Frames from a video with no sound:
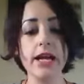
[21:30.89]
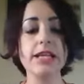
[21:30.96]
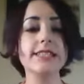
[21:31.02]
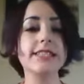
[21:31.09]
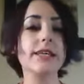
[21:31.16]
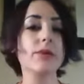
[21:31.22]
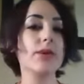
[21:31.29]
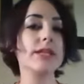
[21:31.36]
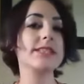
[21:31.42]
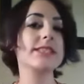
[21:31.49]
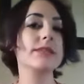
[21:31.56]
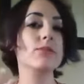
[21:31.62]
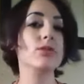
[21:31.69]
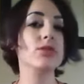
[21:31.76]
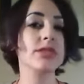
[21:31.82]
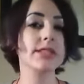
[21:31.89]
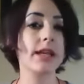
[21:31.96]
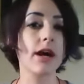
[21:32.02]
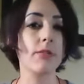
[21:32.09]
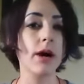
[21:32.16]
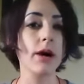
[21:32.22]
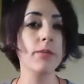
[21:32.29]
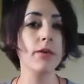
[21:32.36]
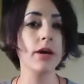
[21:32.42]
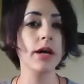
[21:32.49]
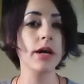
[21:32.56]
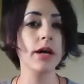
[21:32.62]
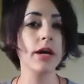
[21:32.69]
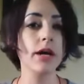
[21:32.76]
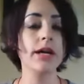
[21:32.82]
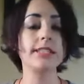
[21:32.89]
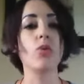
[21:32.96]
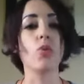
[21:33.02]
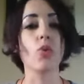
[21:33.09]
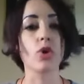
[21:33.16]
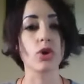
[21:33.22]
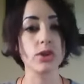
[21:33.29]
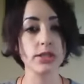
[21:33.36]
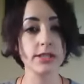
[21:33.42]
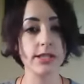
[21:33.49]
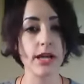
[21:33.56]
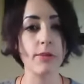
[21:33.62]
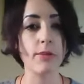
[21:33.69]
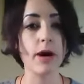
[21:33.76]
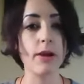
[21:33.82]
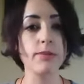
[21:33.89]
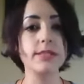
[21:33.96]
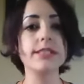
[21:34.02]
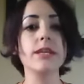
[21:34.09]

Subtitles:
See what symbols come up. See what words come up.